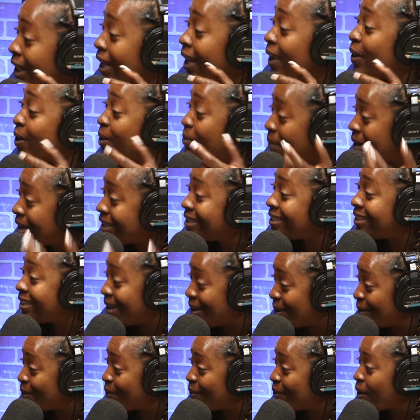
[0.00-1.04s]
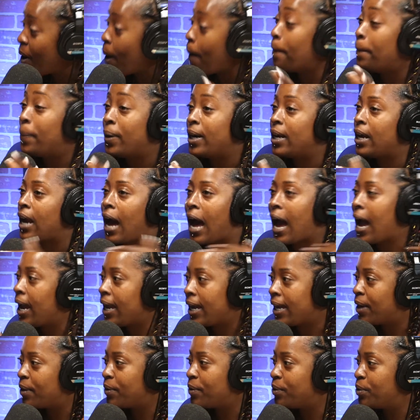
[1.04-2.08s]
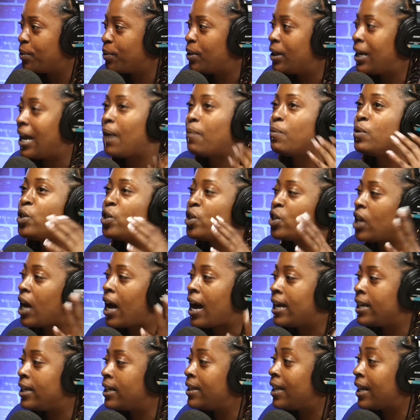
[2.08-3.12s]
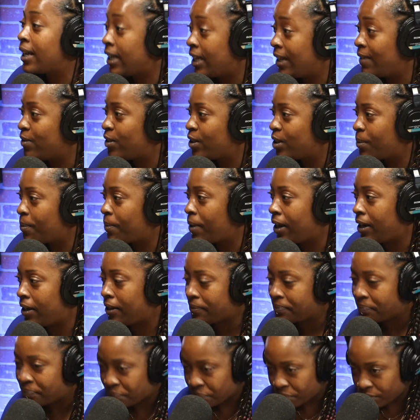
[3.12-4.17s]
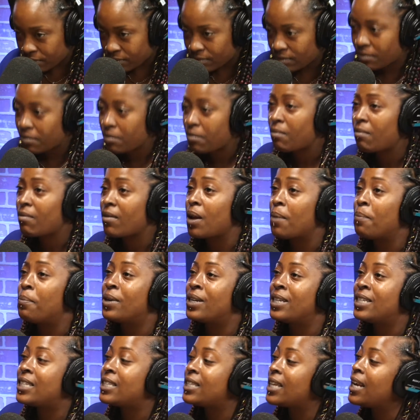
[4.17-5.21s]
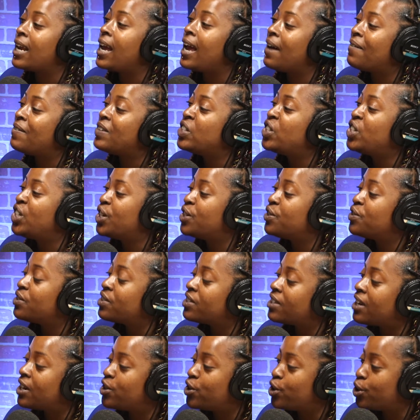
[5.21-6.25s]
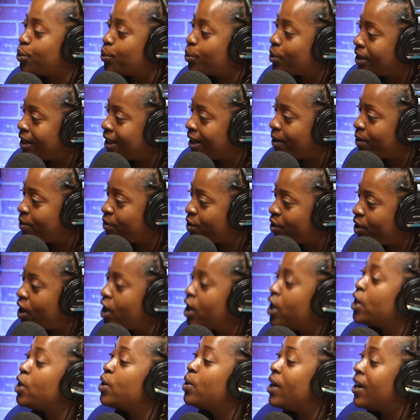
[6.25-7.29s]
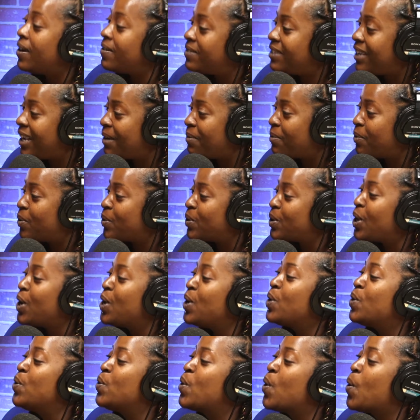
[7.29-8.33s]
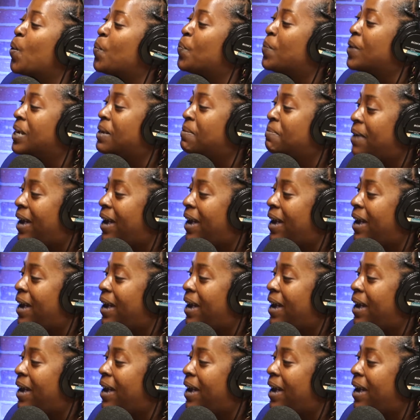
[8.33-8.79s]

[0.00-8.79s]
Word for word: lounge myself, mm-hmm. but I ain't gonna do it. I was just an idea that I can give to somebody. But instead of having chairs inside your hookah lounge, you have tables. You go bean